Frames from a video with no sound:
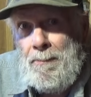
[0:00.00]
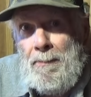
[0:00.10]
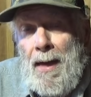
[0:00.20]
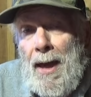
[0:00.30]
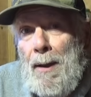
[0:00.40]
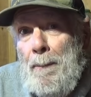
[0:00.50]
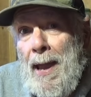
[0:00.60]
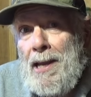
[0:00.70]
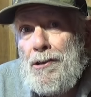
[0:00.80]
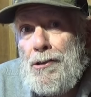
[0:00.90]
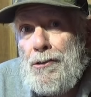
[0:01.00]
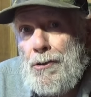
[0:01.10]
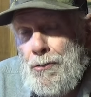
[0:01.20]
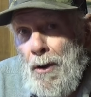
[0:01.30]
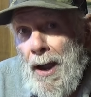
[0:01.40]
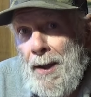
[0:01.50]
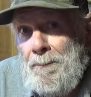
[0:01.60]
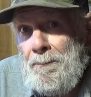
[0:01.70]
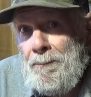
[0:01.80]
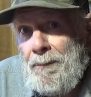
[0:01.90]
that I'm anxious to try.
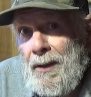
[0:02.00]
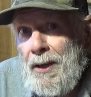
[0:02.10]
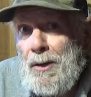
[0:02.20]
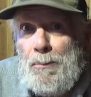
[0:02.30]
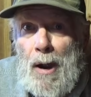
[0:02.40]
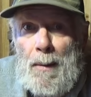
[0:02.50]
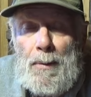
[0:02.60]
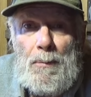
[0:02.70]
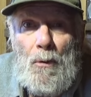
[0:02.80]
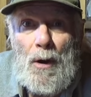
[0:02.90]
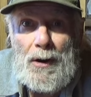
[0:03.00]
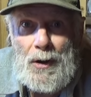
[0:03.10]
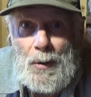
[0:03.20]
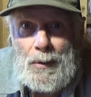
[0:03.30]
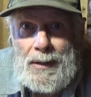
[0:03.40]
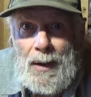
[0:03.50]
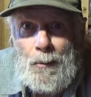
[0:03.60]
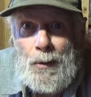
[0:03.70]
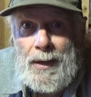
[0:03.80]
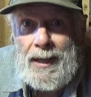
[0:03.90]
And you probably want to know what that wood